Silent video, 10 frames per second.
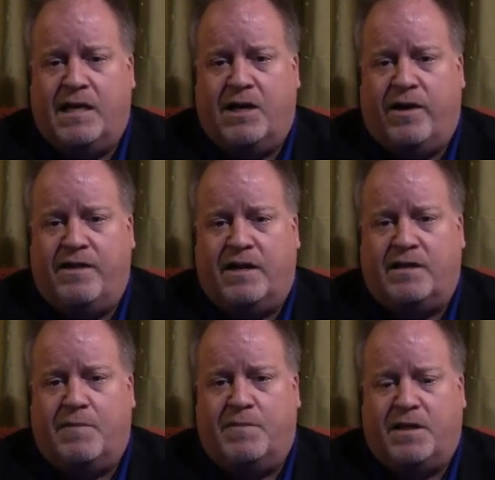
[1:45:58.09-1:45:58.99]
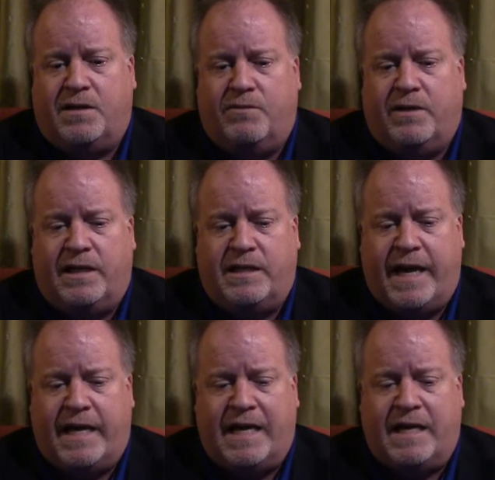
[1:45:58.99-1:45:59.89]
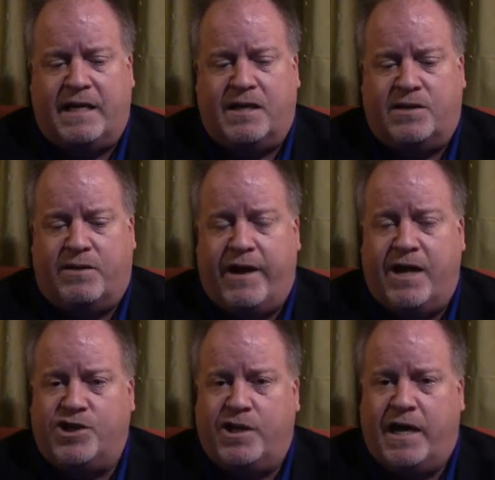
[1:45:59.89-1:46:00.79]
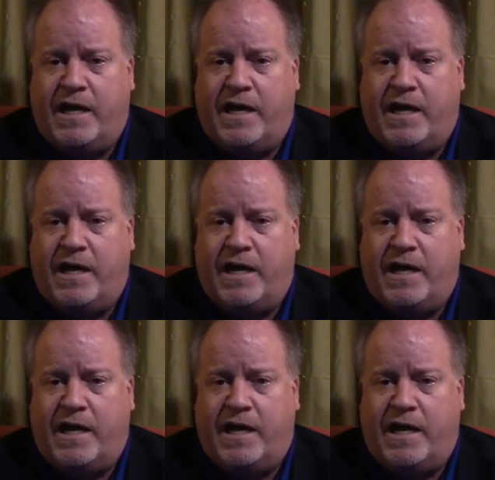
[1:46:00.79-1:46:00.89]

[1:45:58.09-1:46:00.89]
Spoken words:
I think, something to really take into consideration.